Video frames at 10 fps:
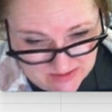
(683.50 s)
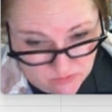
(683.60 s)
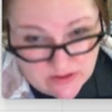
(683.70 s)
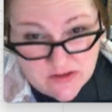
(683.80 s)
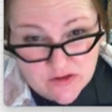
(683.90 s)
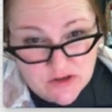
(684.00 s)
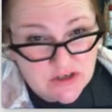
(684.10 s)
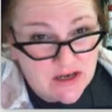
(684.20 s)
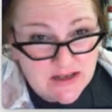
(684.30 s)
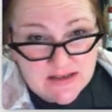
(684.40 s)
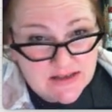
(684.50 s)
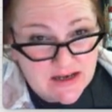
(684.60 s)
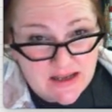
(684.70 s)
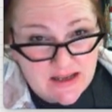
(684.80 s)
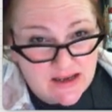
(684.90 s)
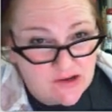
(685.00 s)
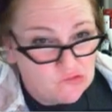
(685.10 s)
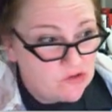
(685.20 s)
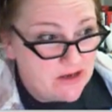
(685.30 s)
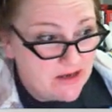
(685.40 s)
researching and studying and
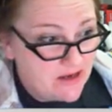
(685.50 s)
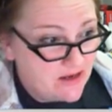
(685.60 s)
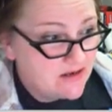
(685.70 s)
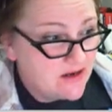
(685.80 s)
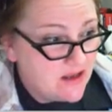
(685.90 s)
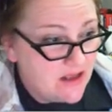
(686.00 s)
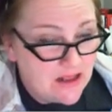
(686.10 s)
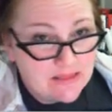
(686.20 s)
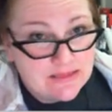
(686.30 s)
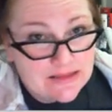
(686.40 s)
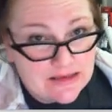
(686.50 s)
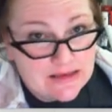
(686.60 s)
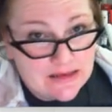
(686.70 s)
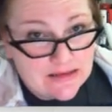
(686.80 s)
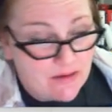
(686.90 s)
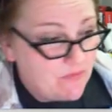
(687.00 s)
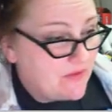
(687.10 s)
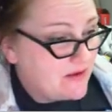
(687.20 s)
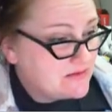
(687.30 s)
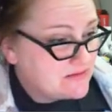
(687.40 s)
reading and thinking type
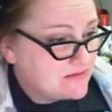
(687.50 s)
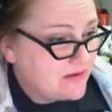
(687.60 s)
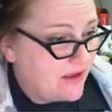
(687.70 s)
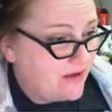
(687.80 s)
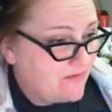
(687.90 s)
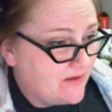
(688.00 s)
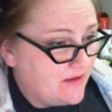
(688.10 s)
things. Okay.